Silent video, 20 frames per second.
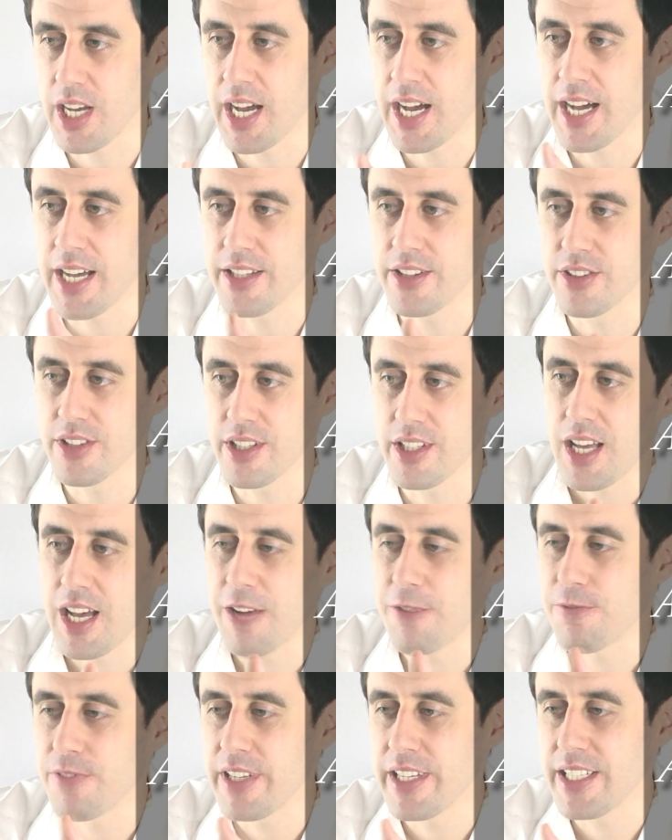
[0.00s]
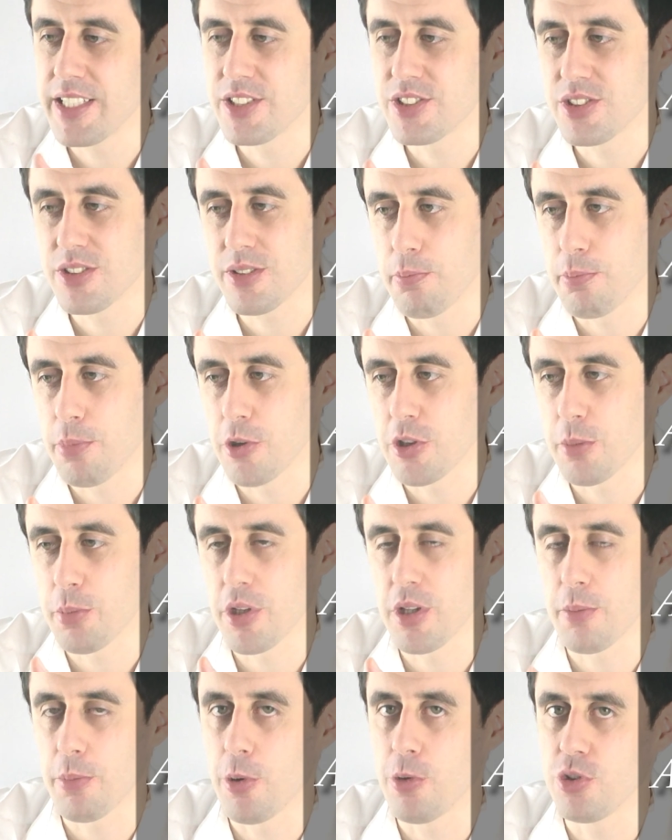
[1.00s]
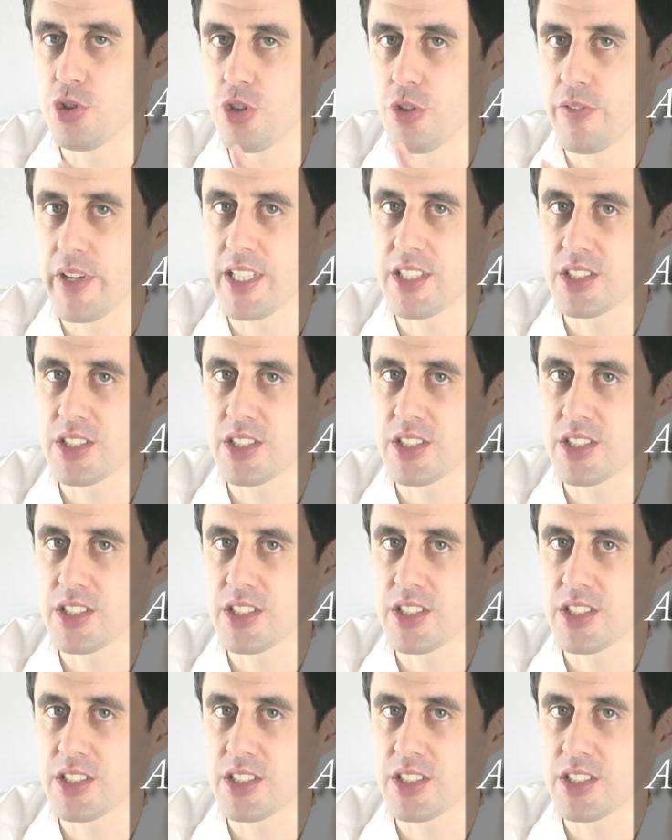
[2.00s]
And at first, put the bullet points you think